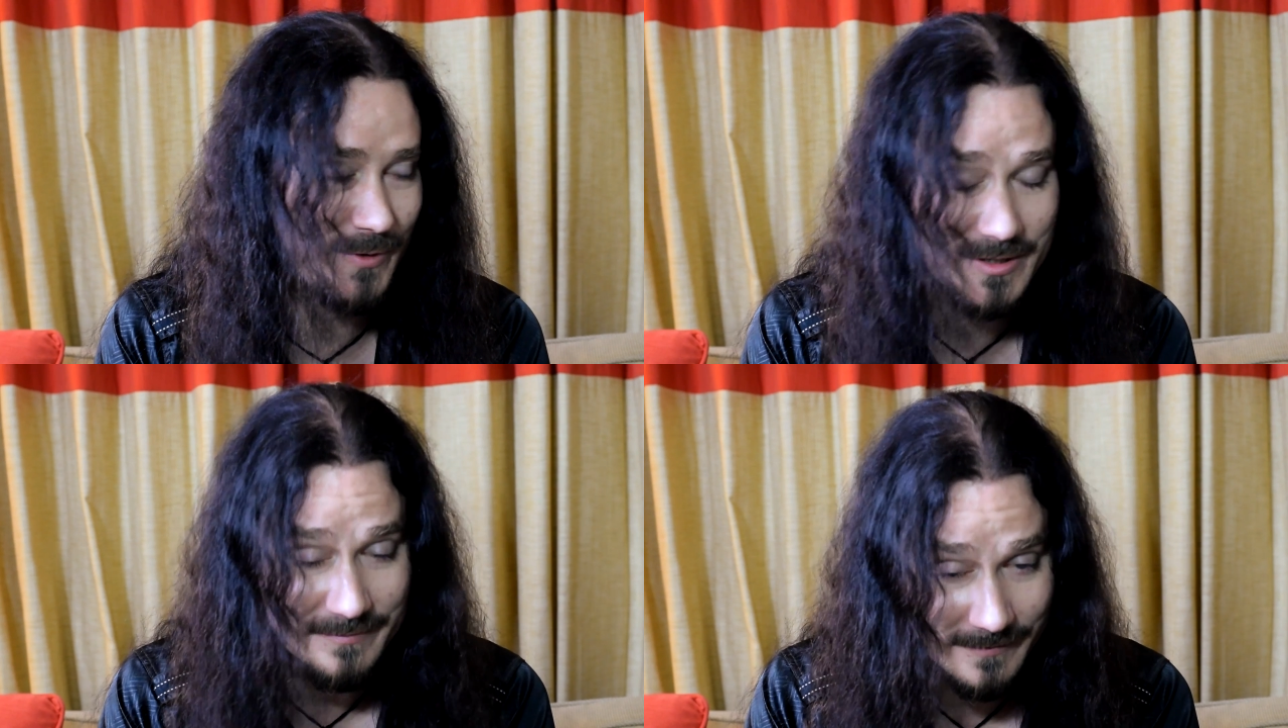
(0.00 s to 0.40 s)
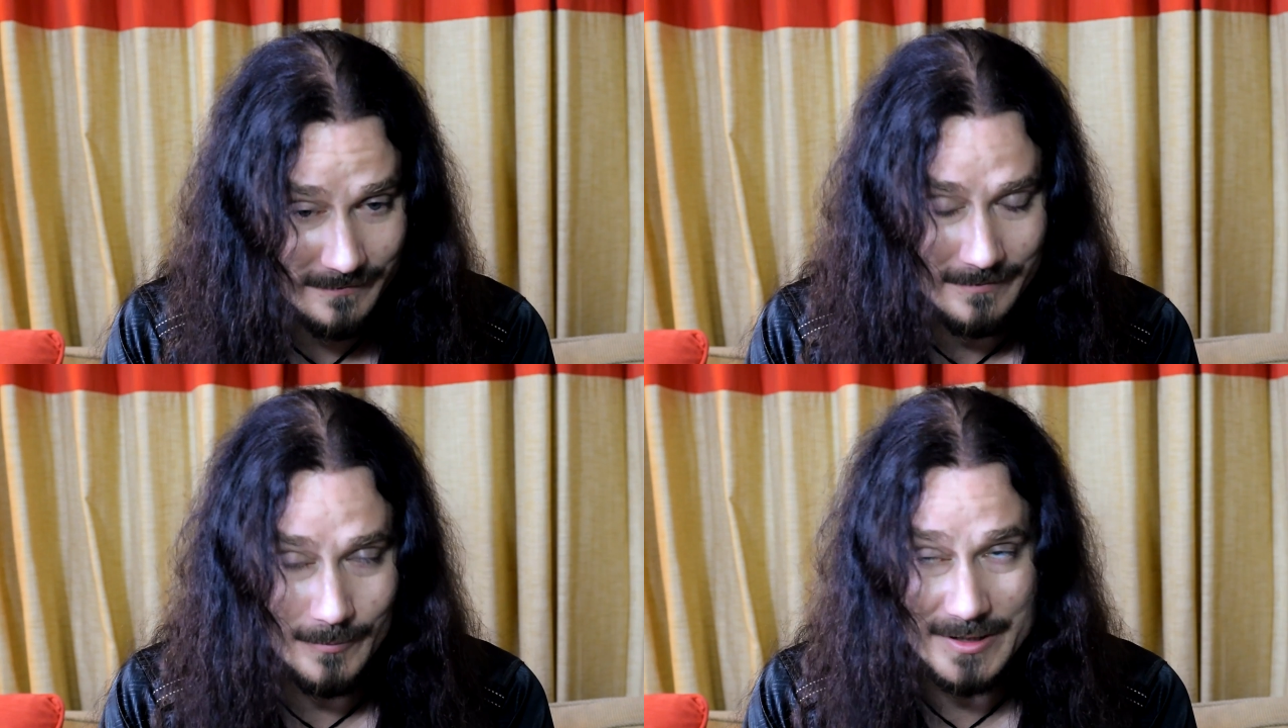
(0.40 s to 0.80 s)

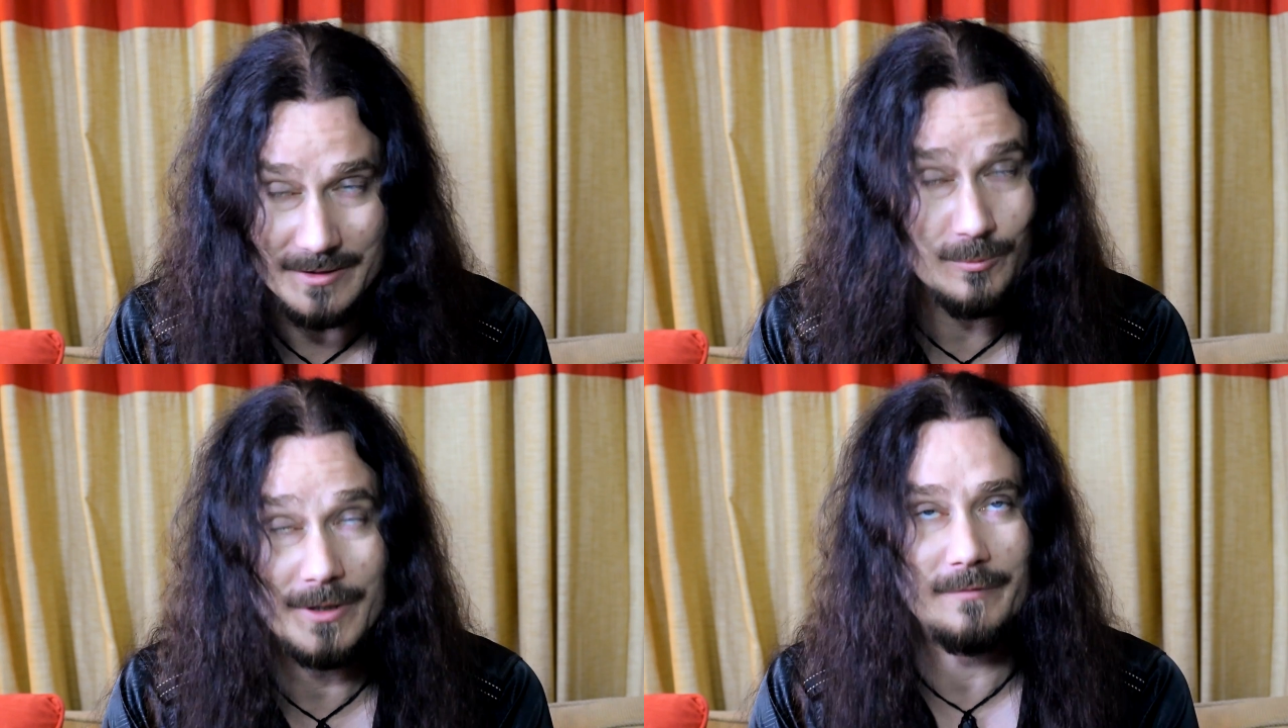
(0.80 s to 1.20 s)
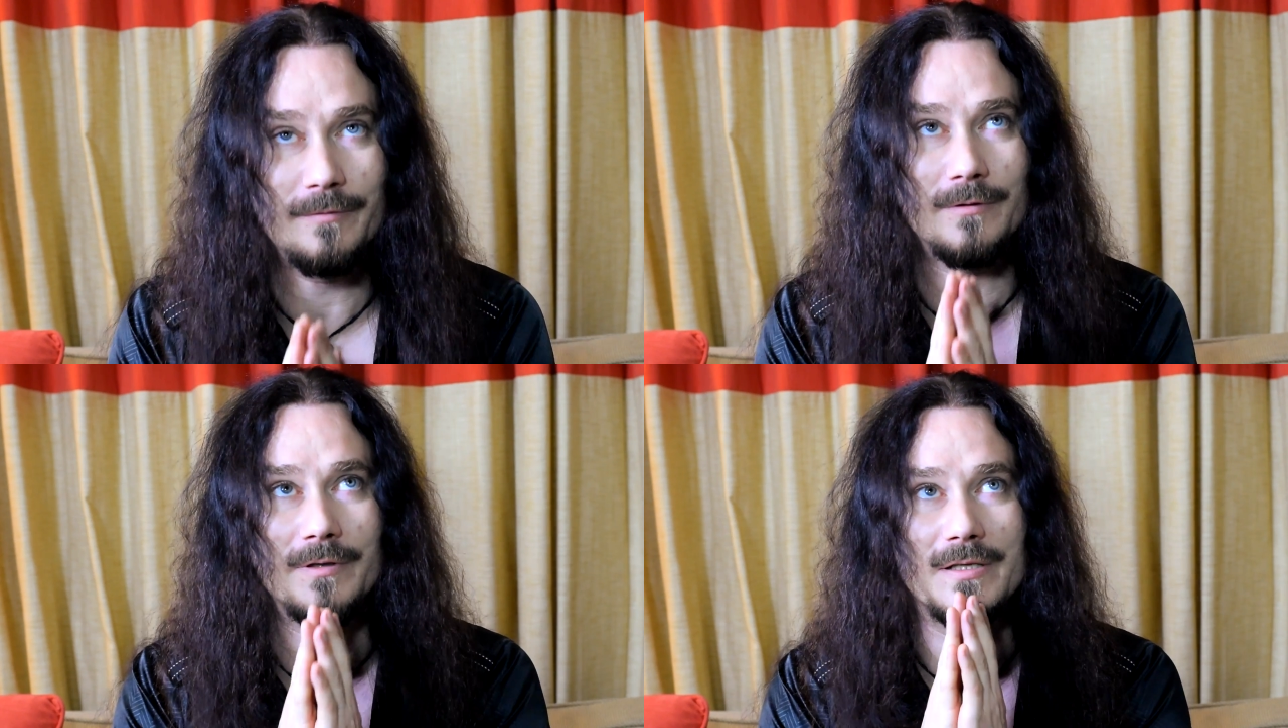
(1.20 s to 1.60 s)
which is
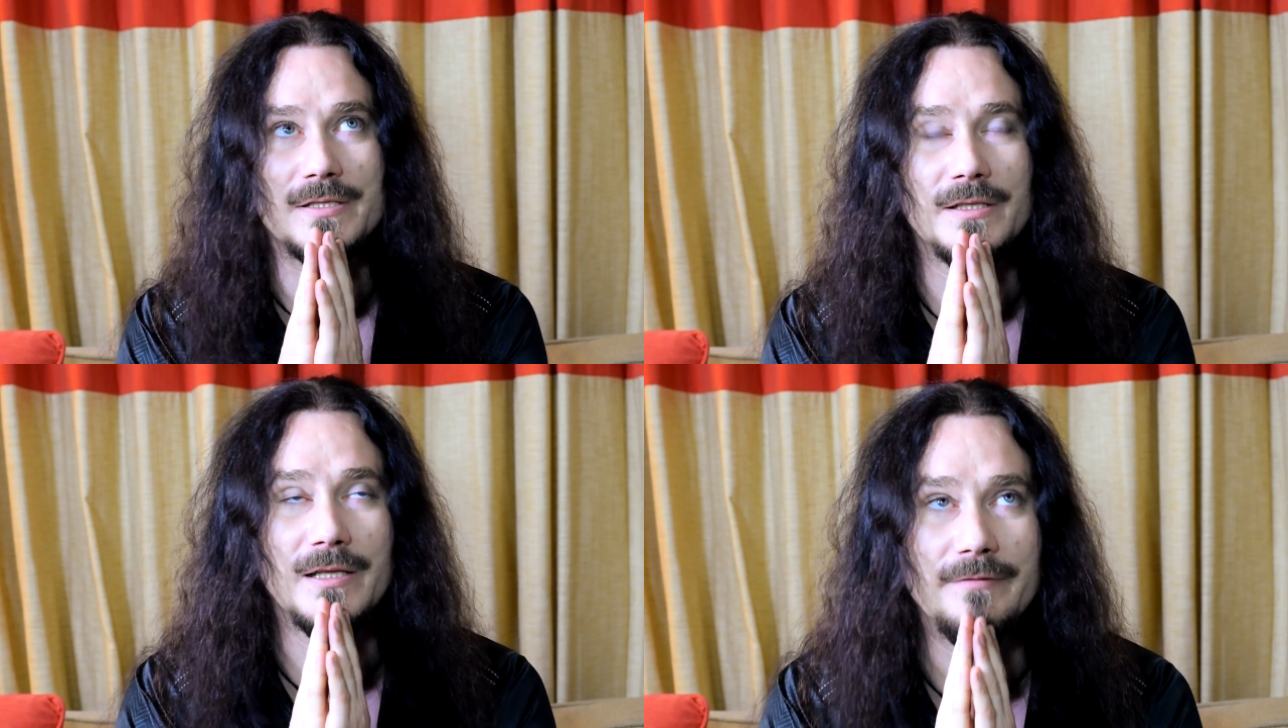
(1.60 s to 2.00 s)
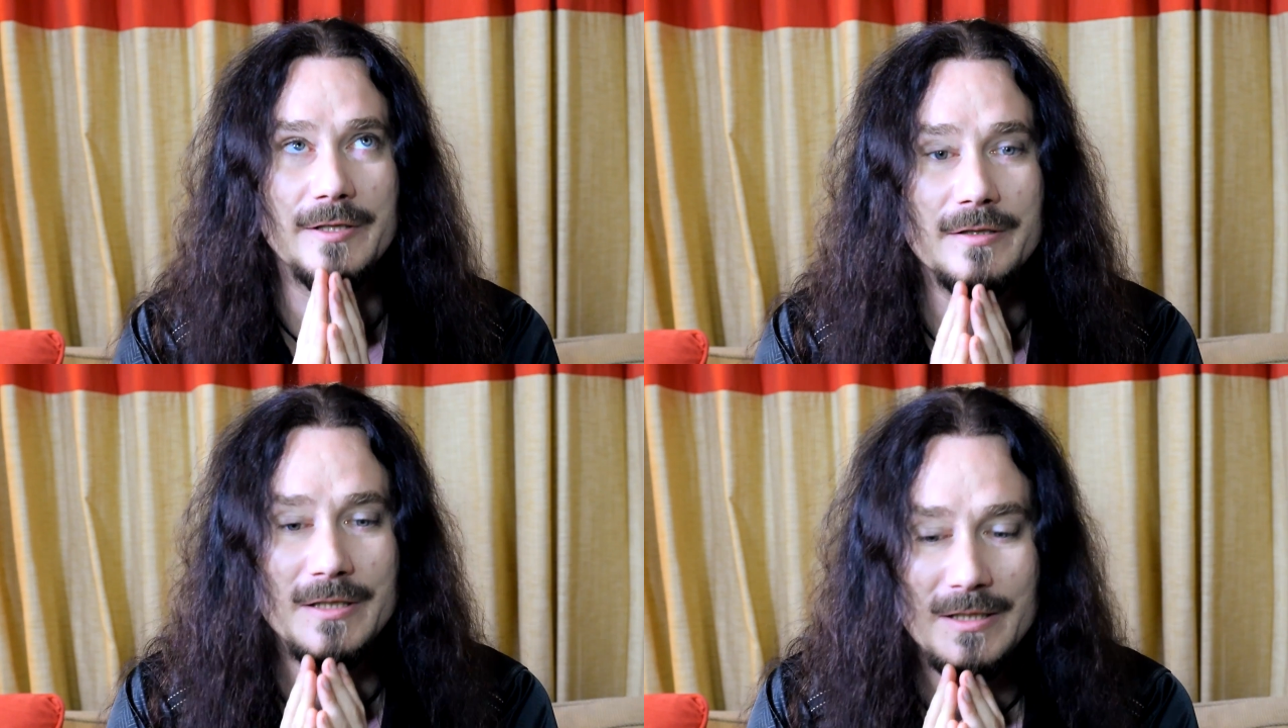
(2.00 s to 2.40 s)
wonderful, I still
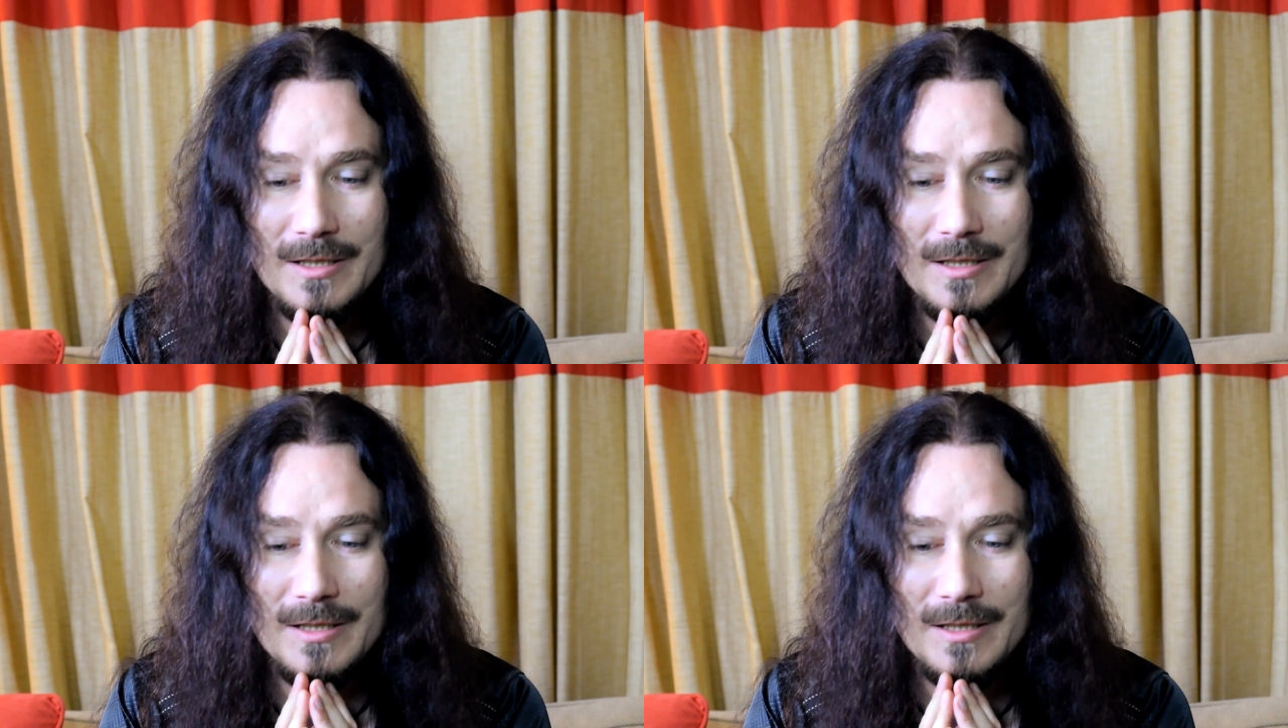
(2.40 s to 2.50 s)
love it,